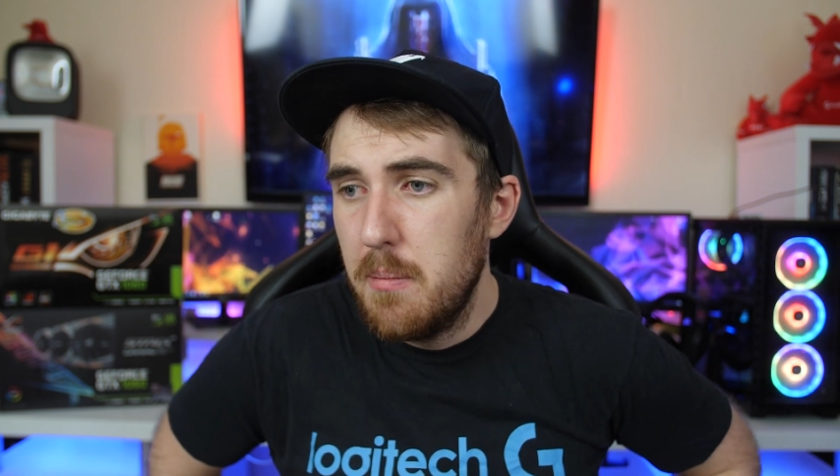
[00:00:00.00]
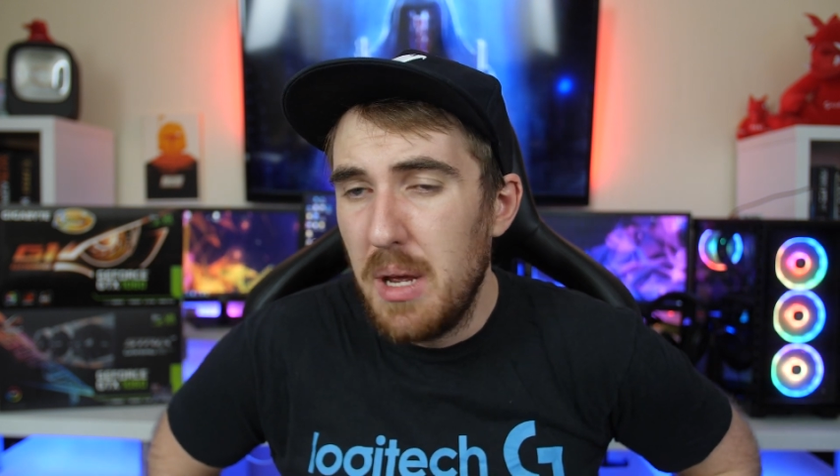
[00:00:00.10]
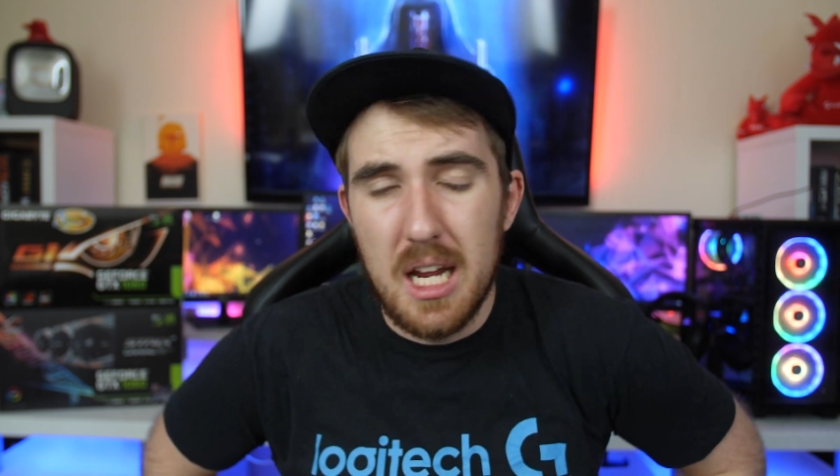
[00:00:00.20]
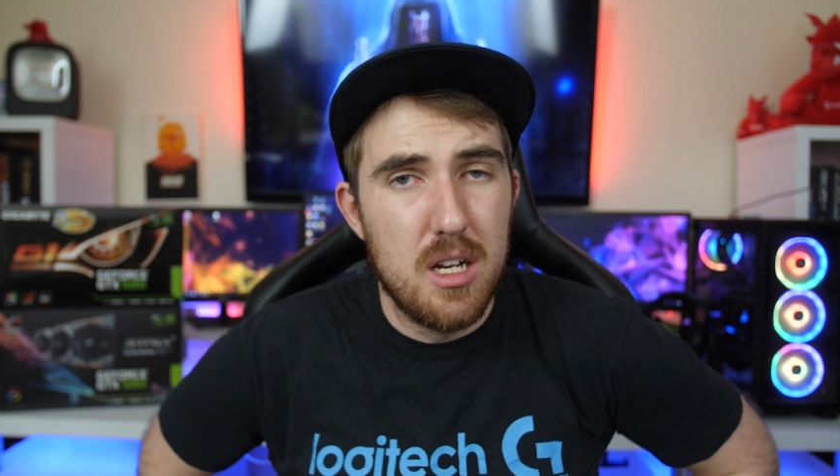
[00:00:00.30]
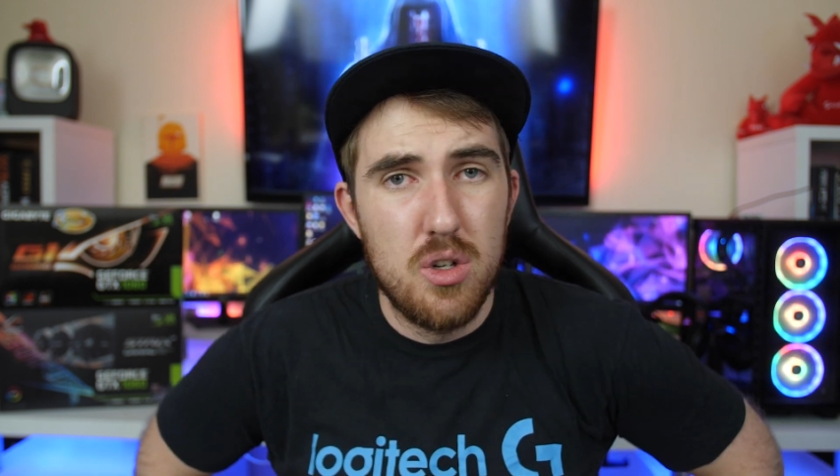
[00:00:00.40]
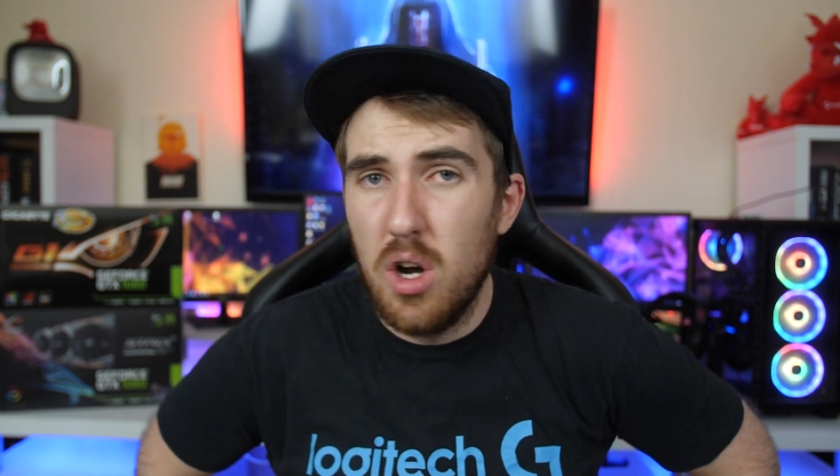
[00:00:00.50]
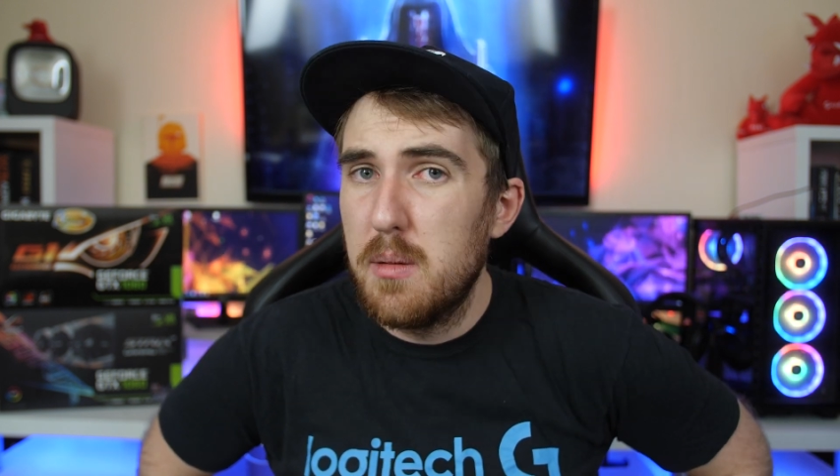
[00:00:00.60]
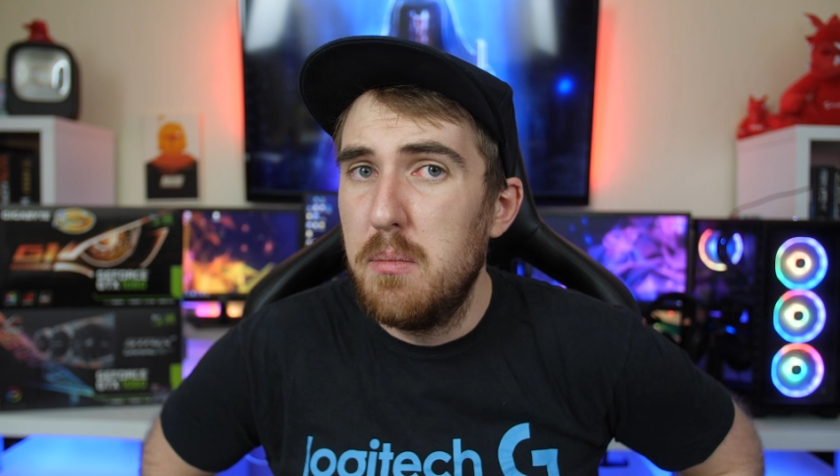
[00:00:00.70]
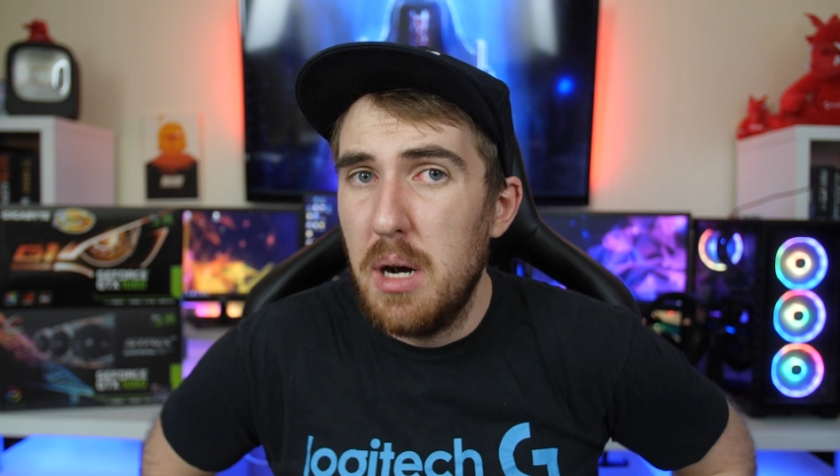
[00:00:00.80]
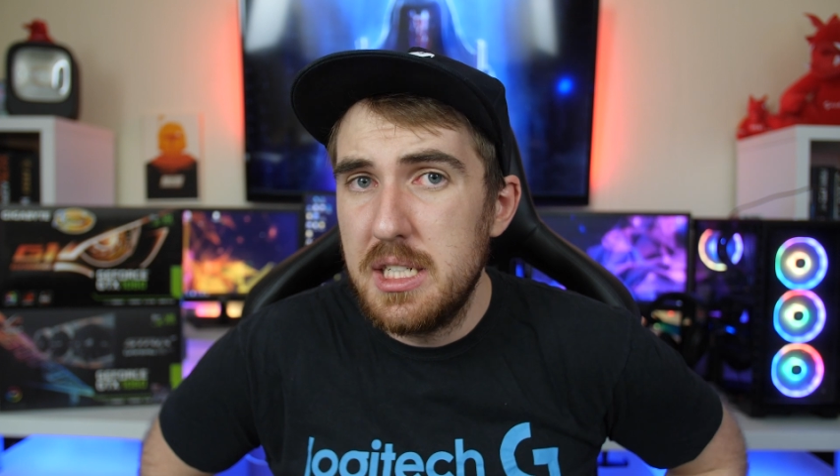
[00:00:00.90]
being
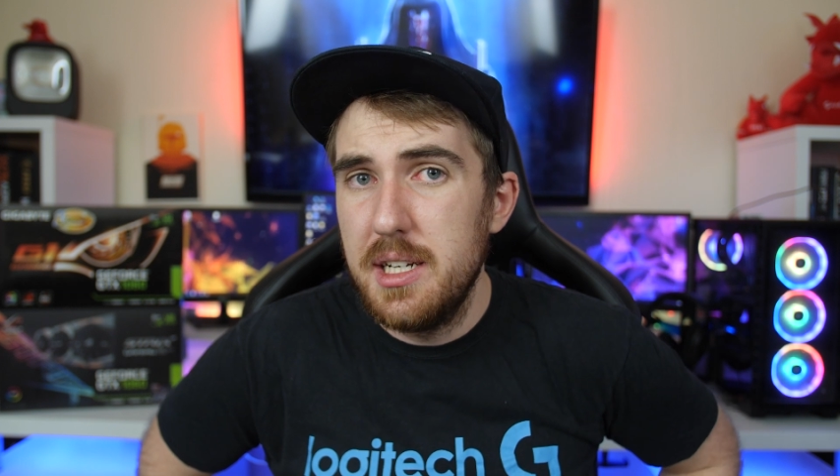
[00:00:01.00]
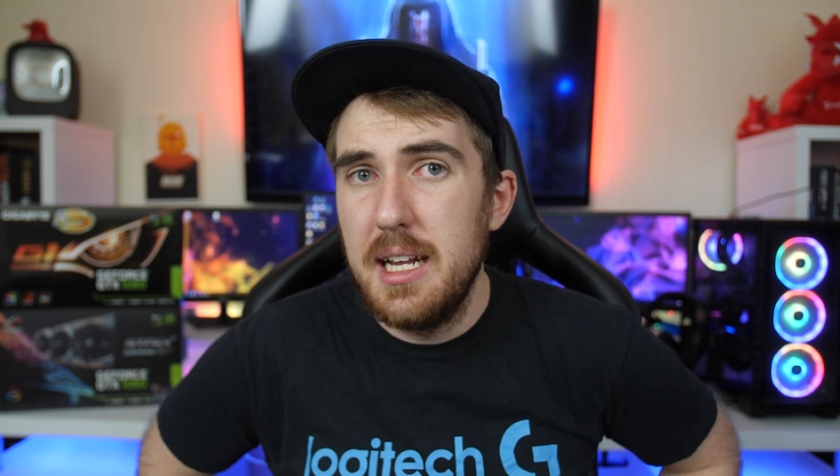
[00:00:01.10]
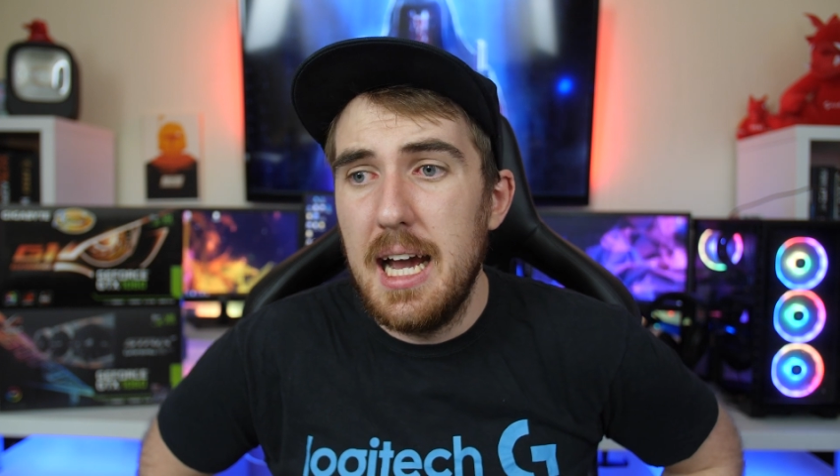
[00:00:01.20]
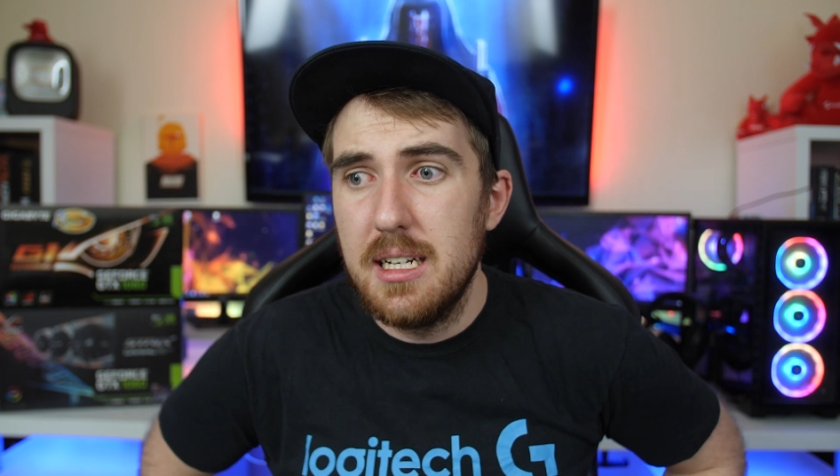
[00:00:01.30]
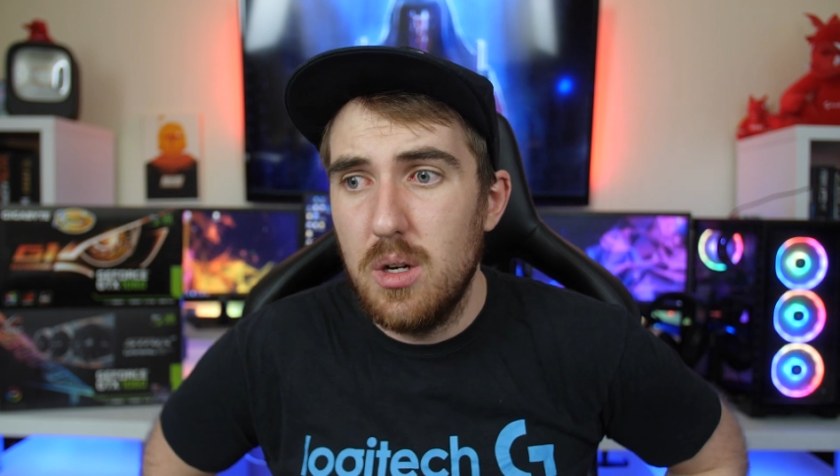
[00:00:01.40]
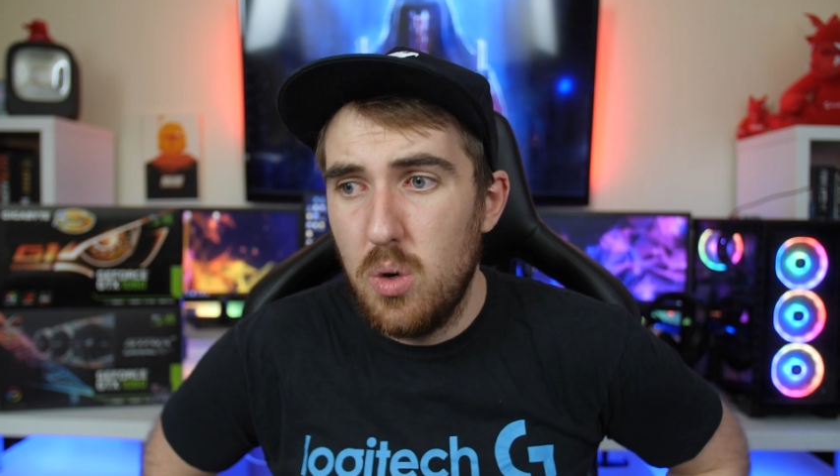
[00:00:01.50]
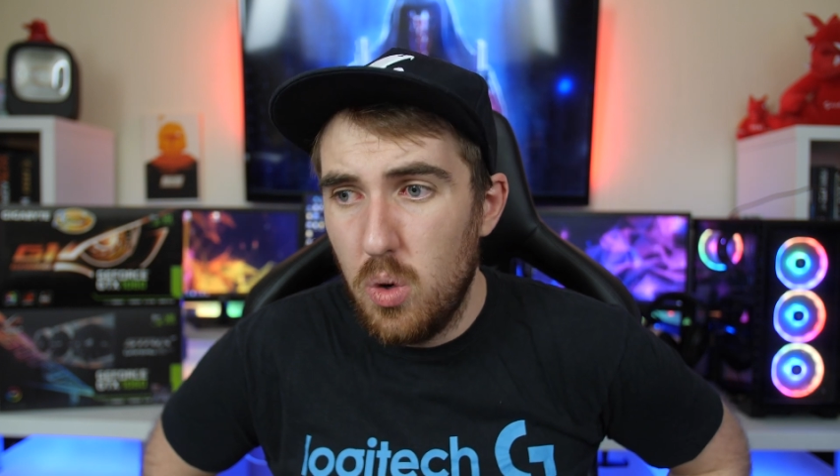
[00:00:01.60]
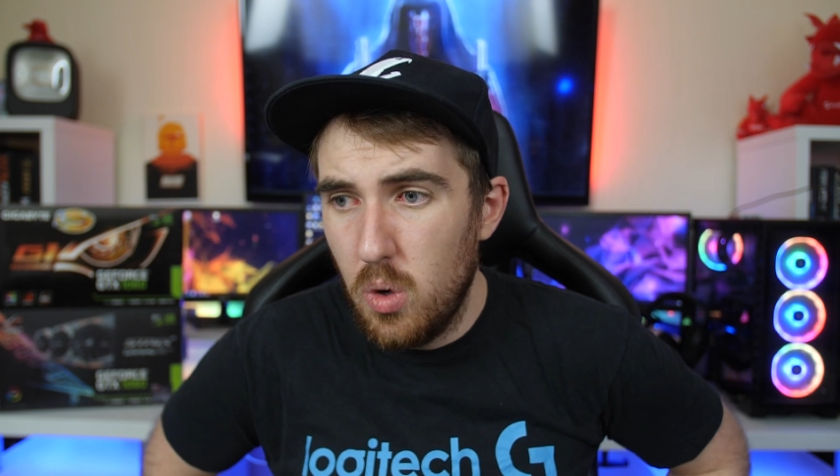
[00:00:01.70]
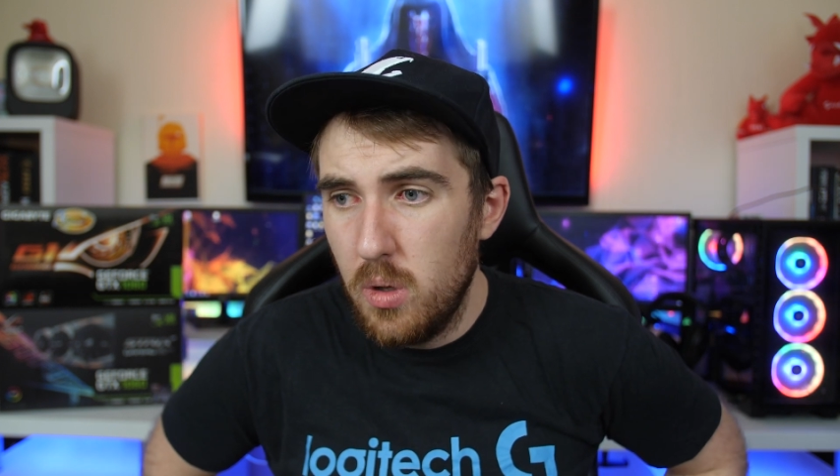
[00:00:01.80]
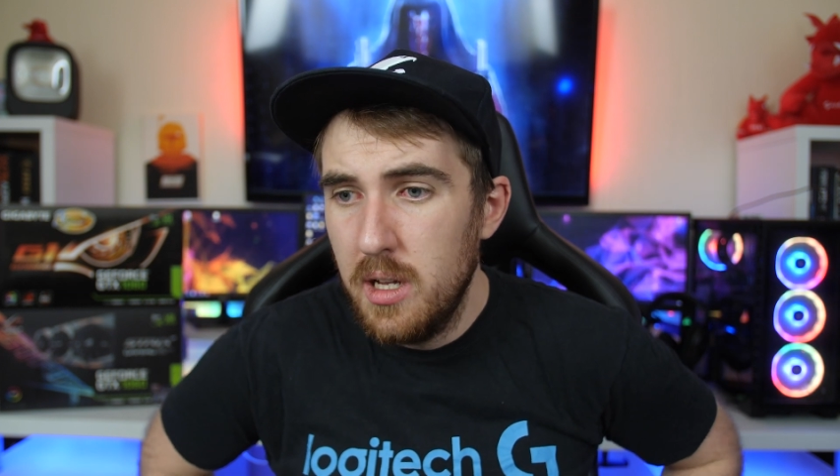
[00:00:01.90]
not budget at
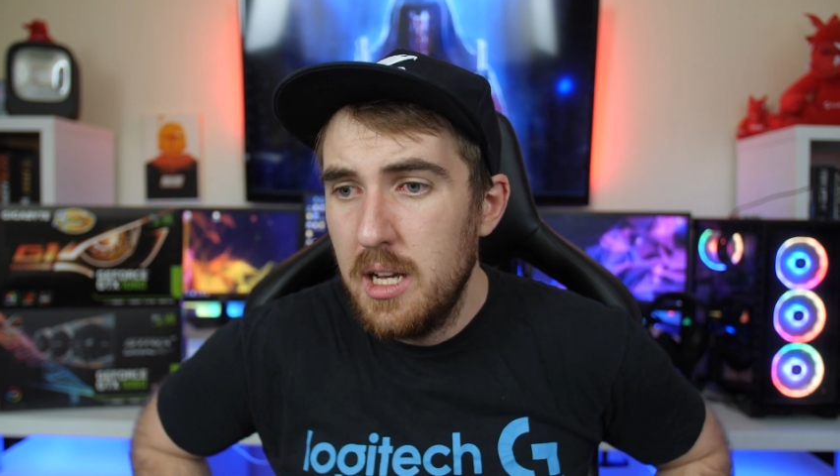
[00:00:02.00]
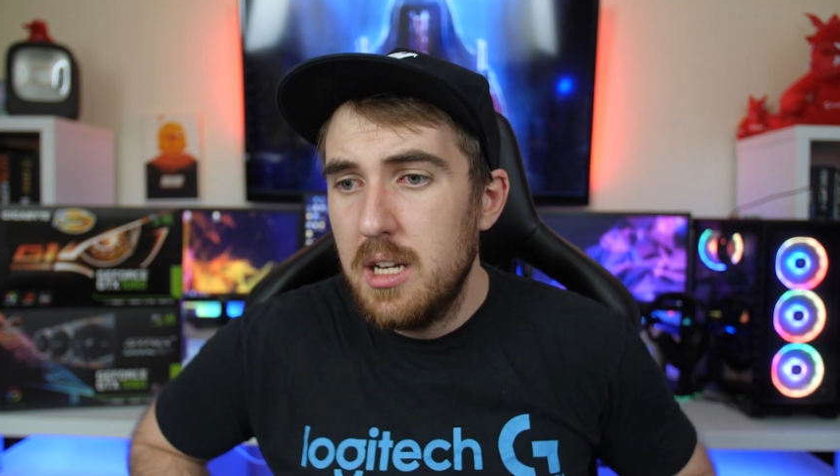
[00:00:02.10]
all.